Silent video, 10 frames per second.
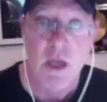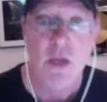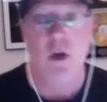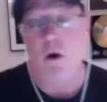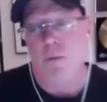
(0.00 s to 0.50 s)

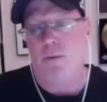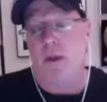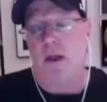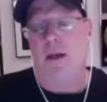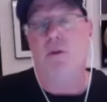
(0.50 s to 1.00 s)
So hopefully
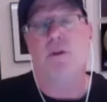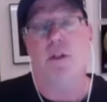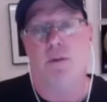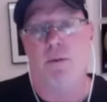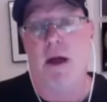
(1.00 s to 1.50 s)
I can use it
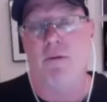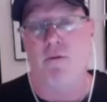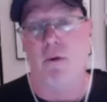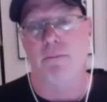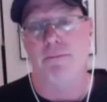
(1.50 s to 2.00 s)
as a
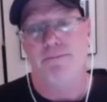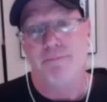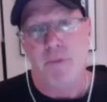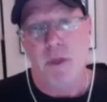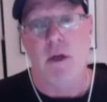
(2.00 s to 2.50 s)
platform,
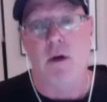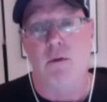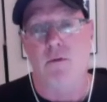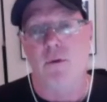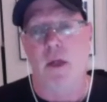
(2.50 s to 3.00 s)

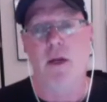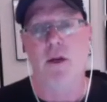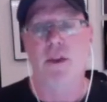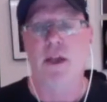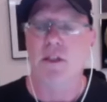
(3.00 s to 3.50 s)
for a lot of
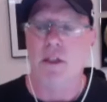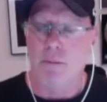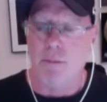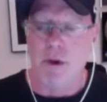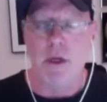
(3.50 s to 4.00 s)
good things. And the
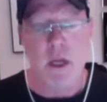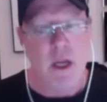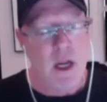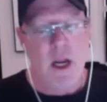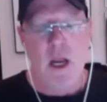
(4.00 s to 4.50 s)

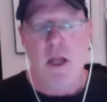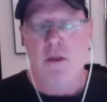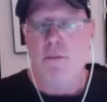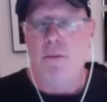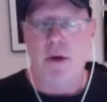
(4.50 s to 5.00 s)

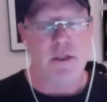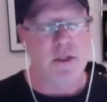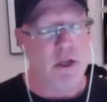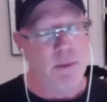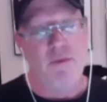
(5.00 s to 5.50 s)
book is
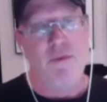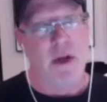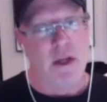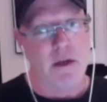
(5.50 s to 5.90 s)
going to be fun.